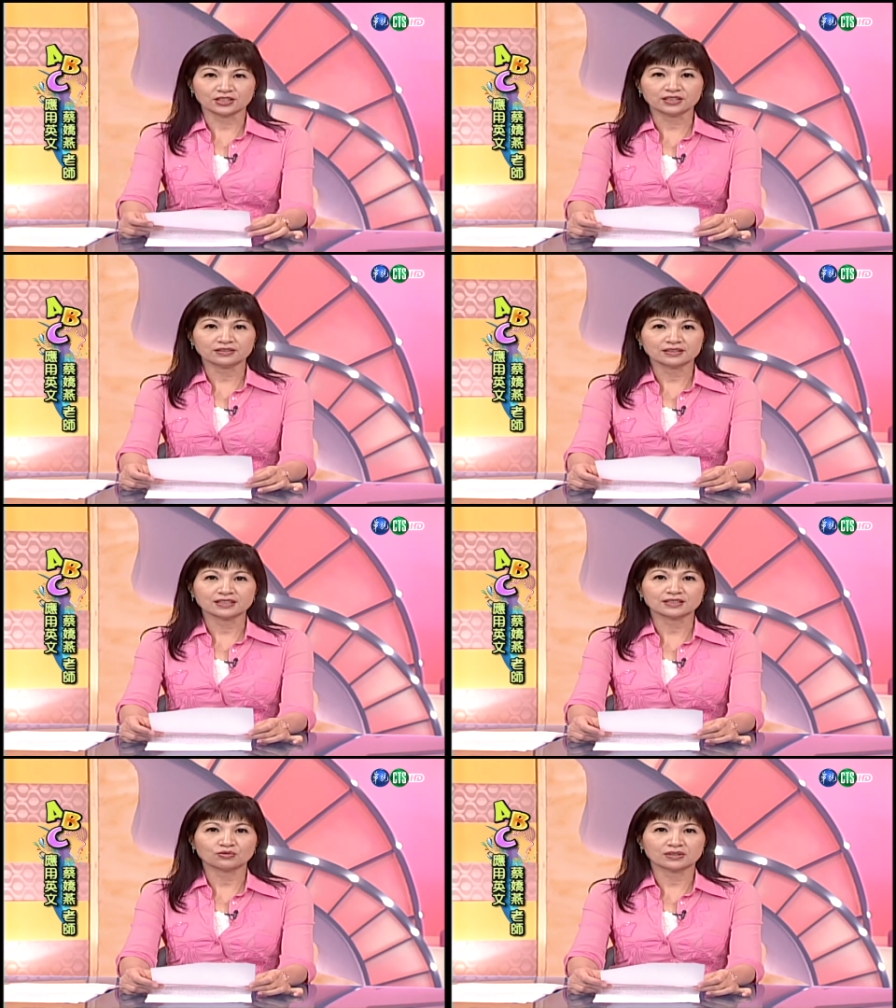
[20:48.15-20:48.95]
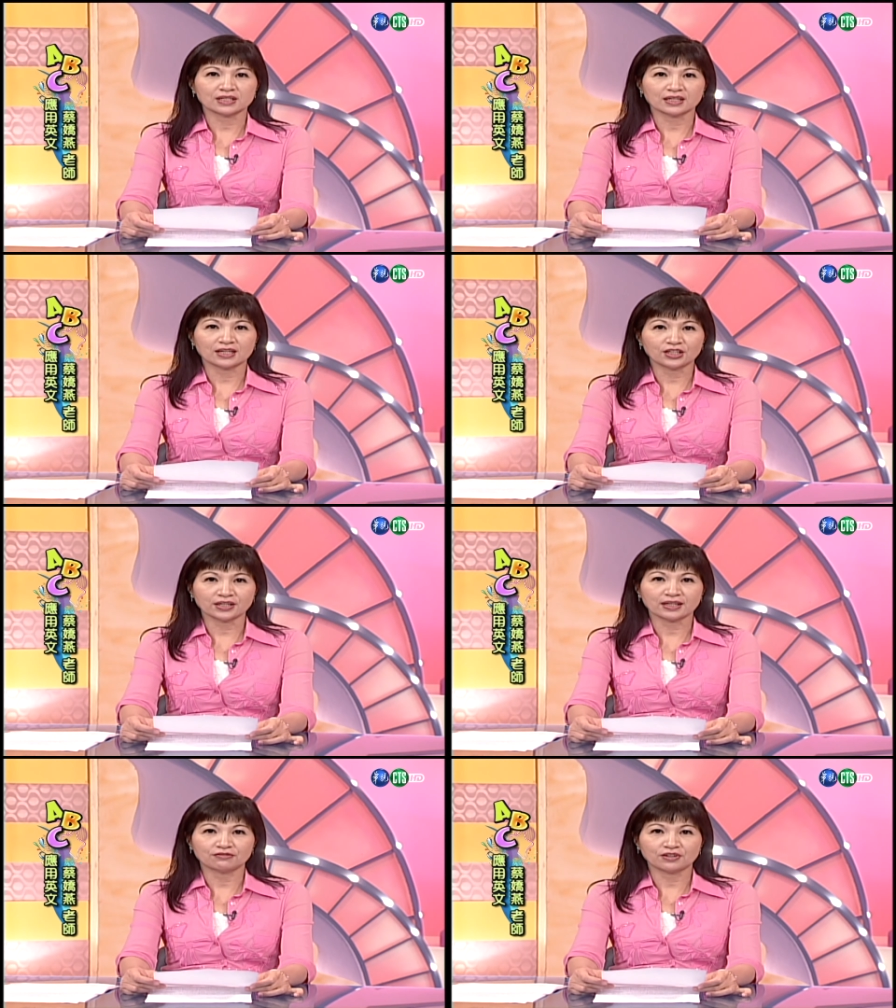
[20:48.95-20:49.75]
good. Let's take a
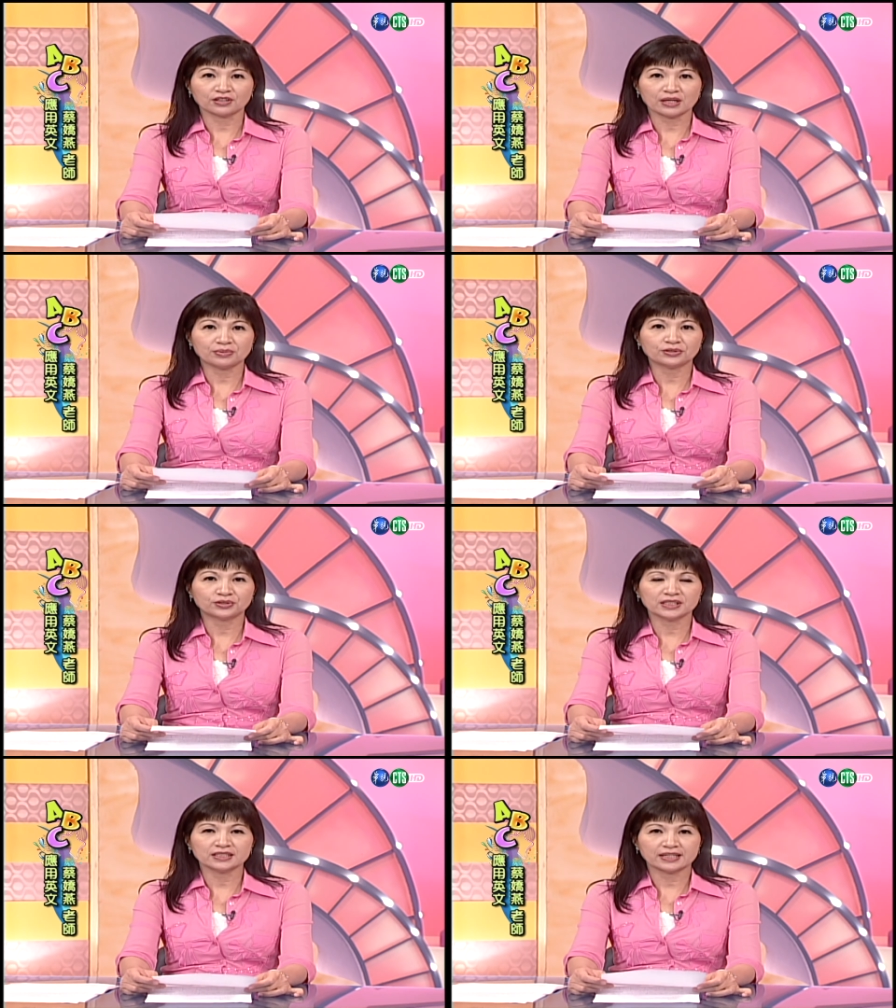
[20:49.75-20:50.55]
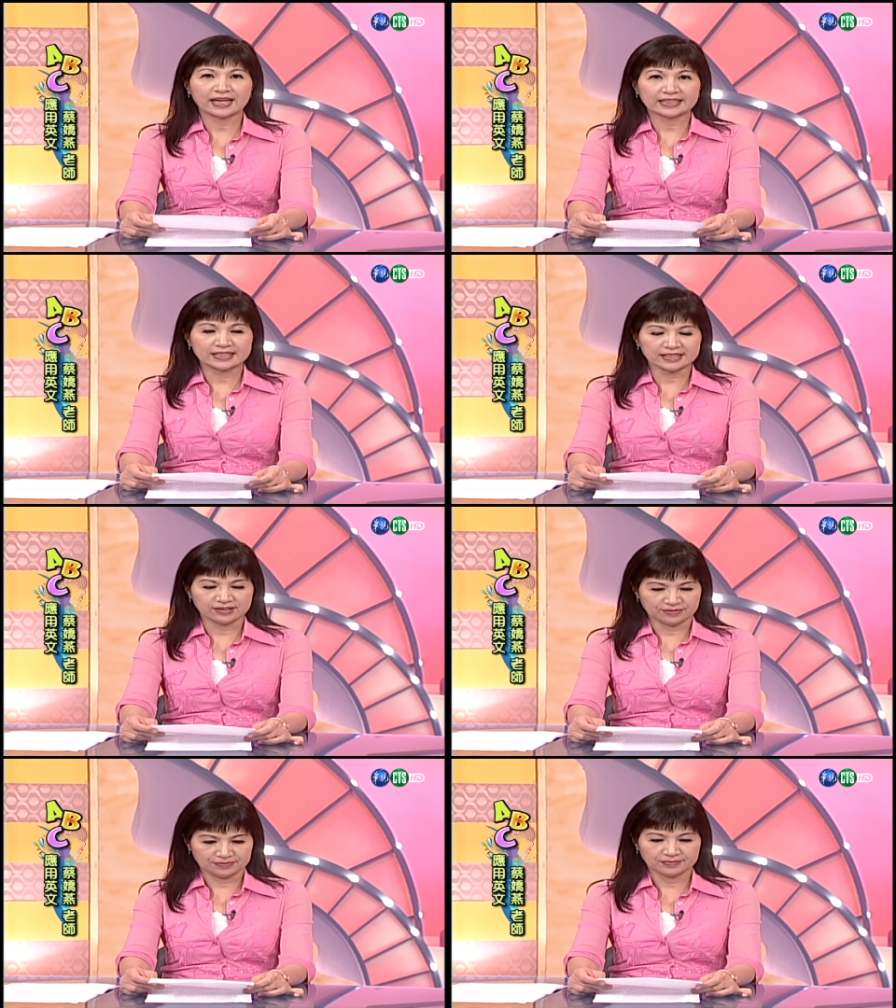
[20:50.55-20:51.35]
look at vocabulary 19.